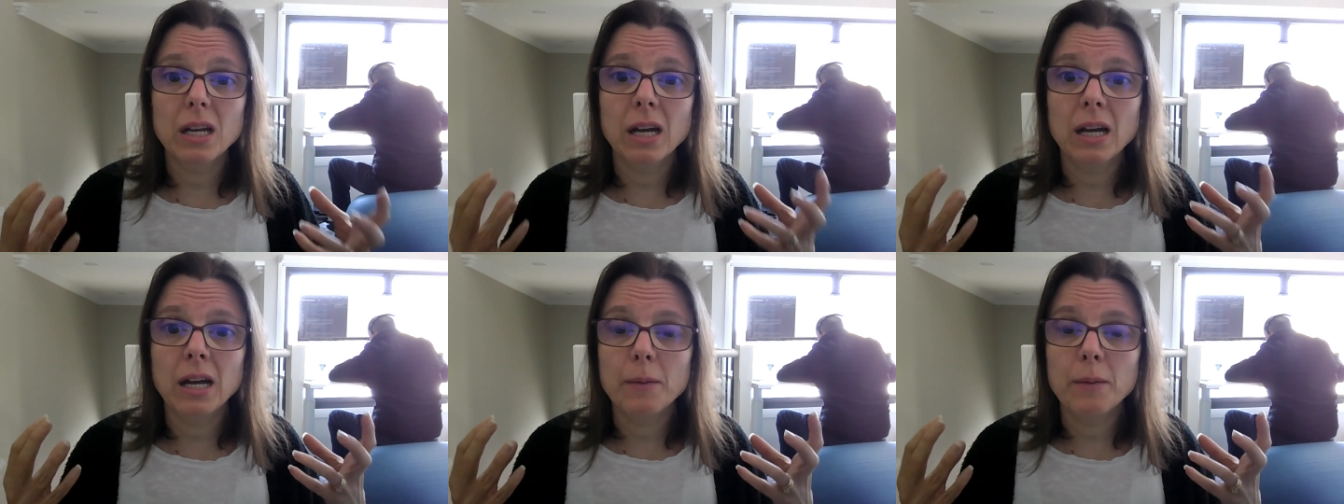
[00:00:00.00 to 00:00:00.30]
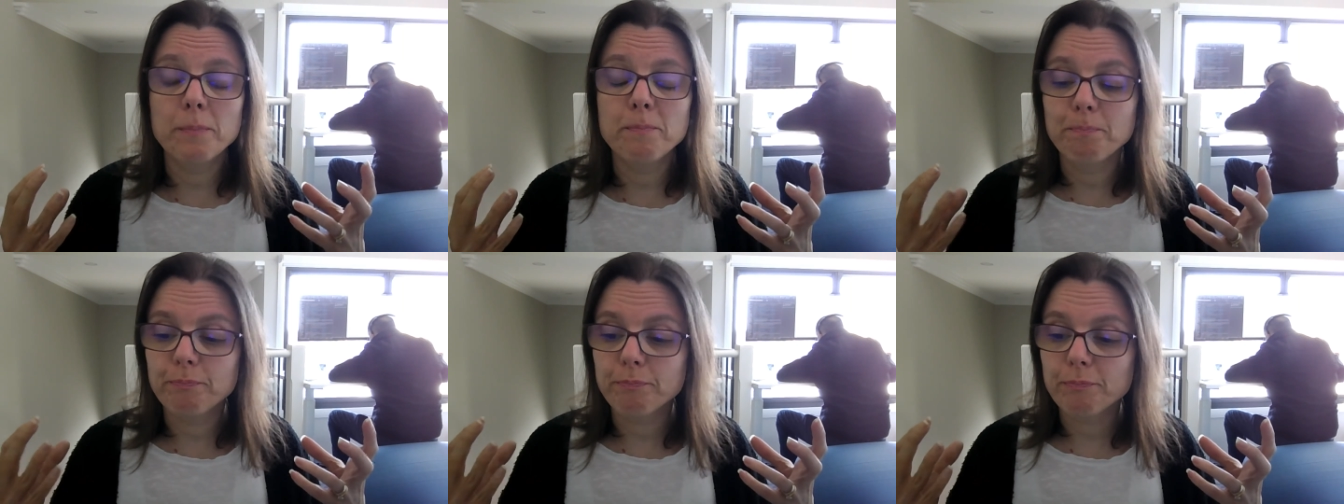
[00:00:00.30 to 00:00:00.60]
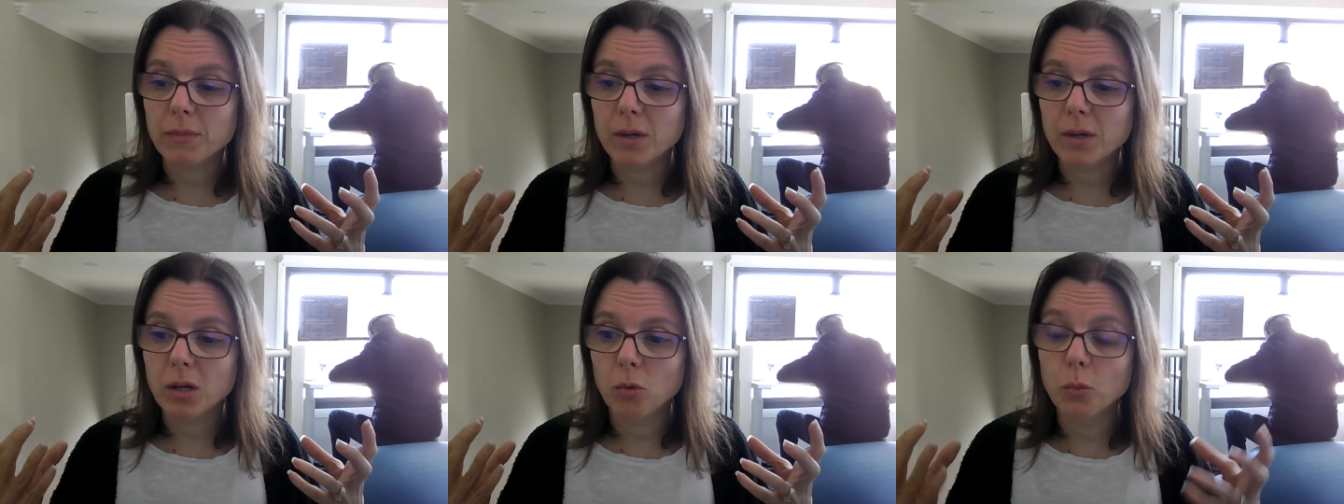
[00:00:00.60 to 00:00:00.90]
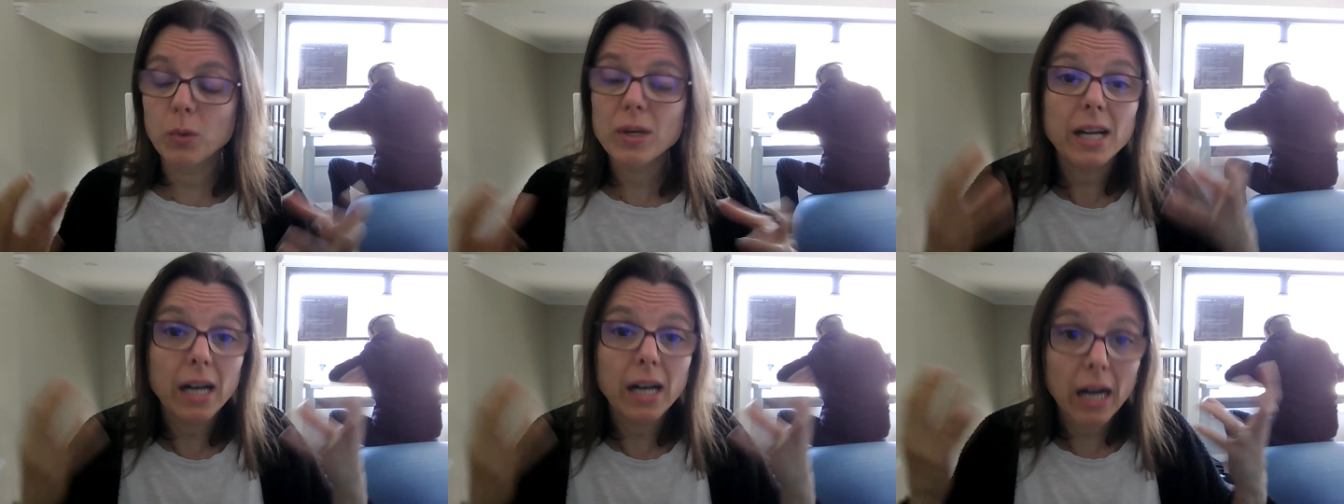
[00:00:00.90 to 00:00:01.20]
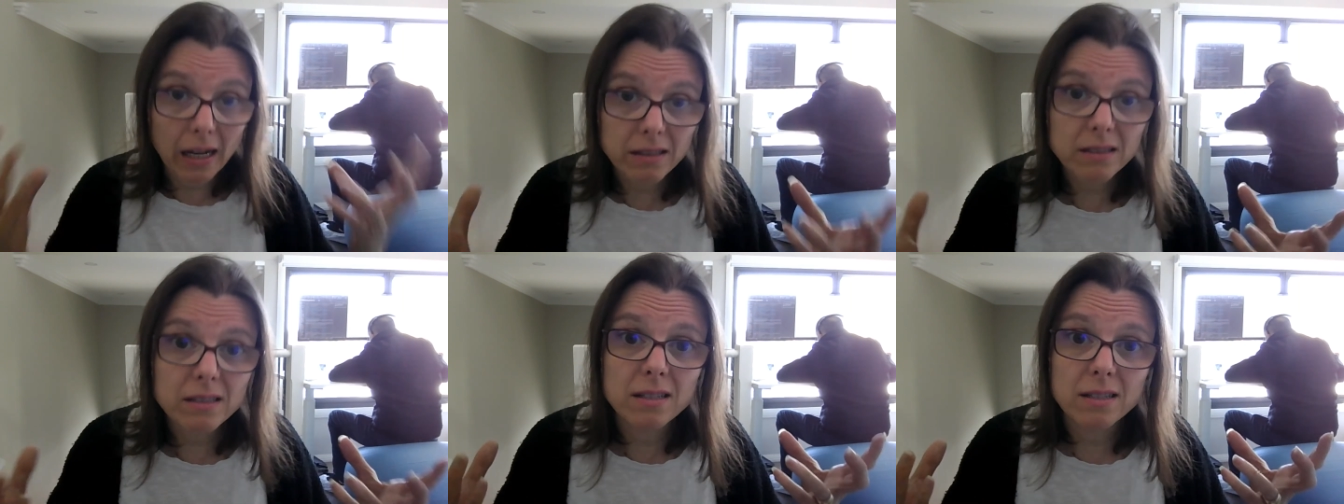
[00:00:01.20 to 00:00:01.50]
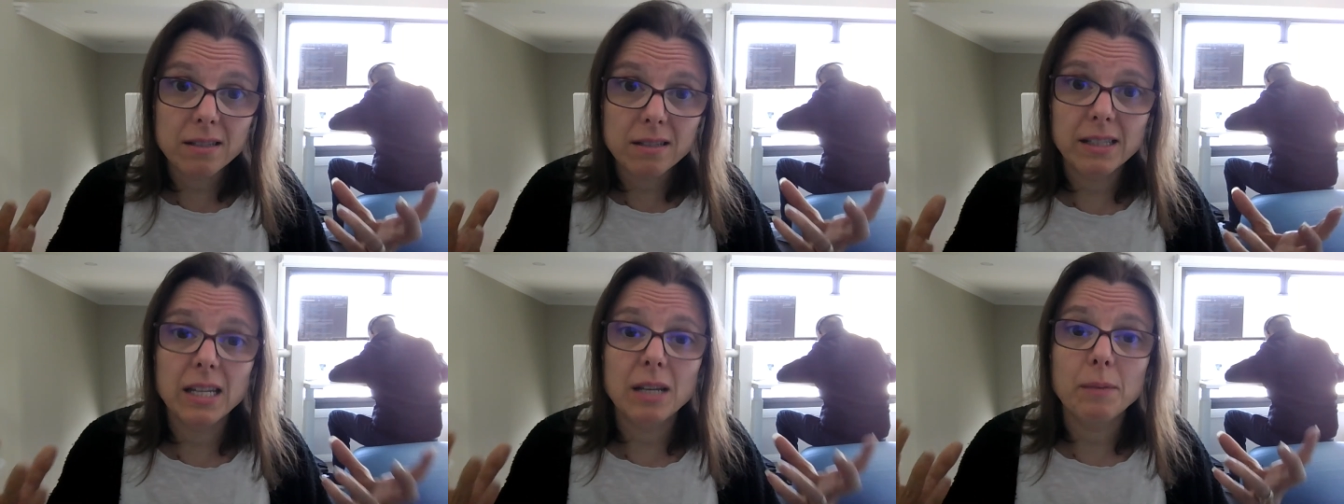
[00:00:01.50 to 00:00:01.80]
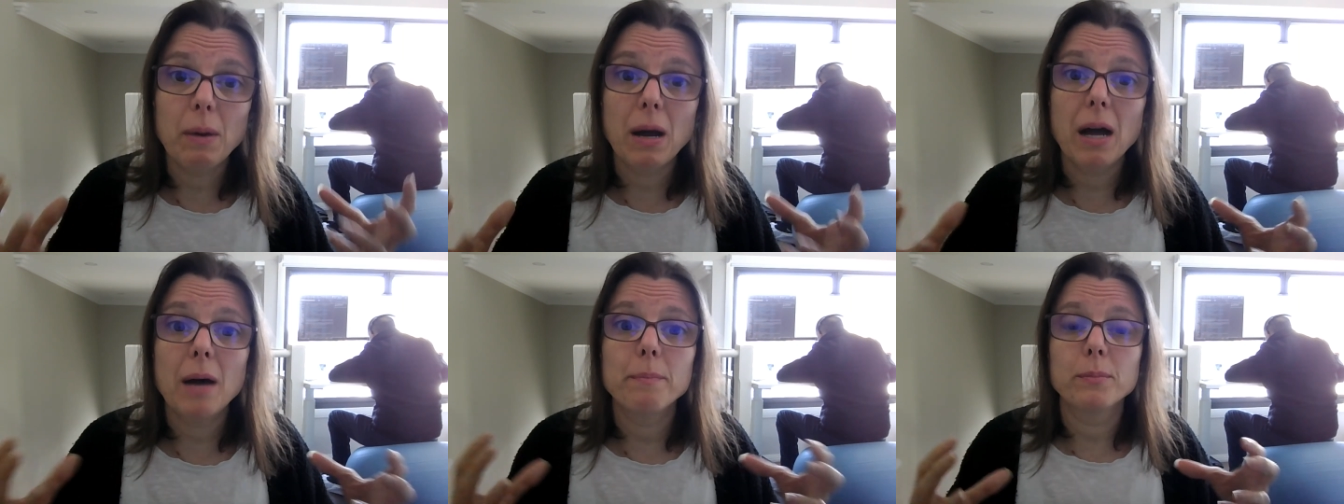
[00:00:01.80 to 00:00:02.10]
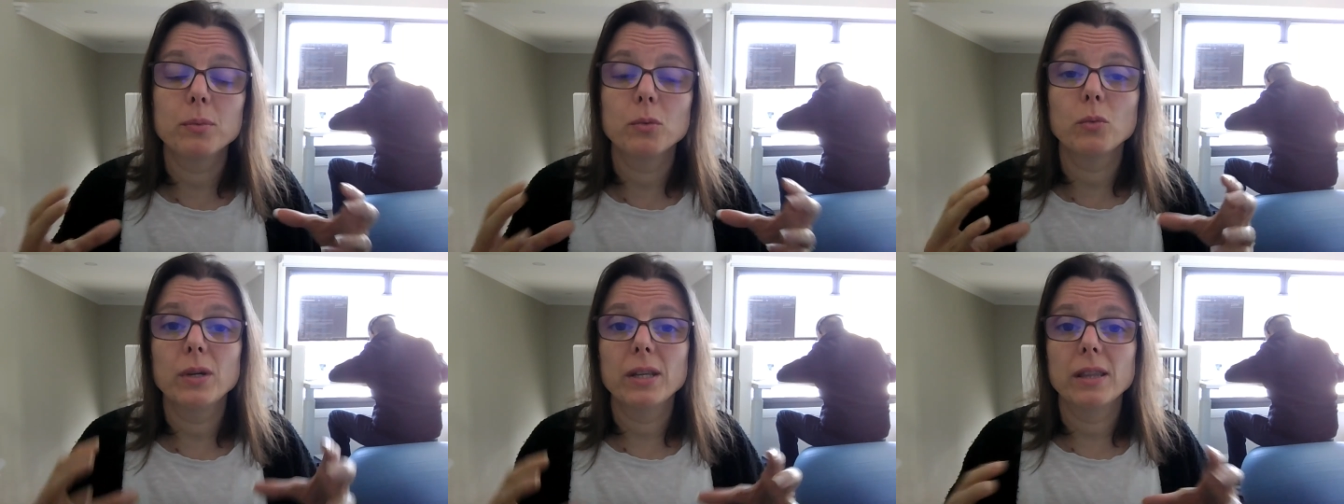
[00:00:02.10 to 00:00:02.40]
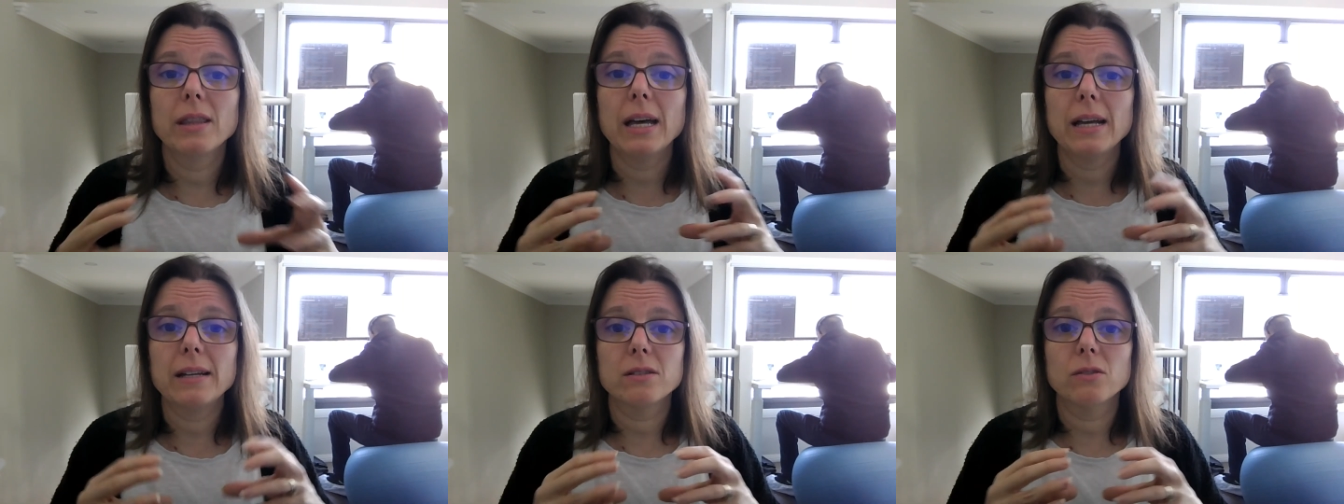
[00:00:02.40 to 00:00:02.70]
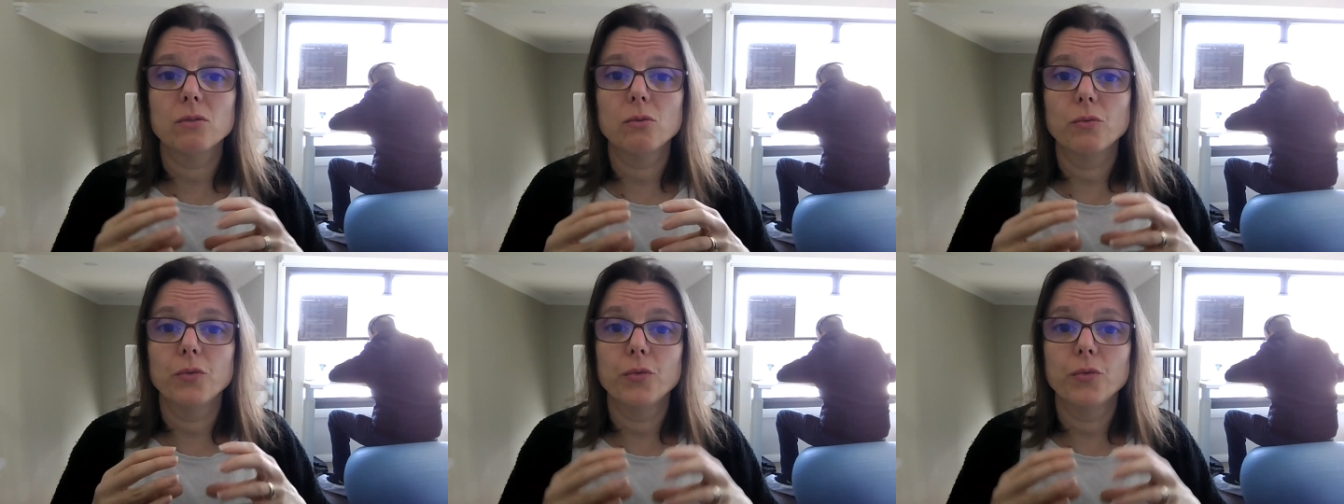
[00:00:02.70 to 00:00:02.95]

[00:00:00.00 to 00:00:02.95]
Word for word: can't keep up with that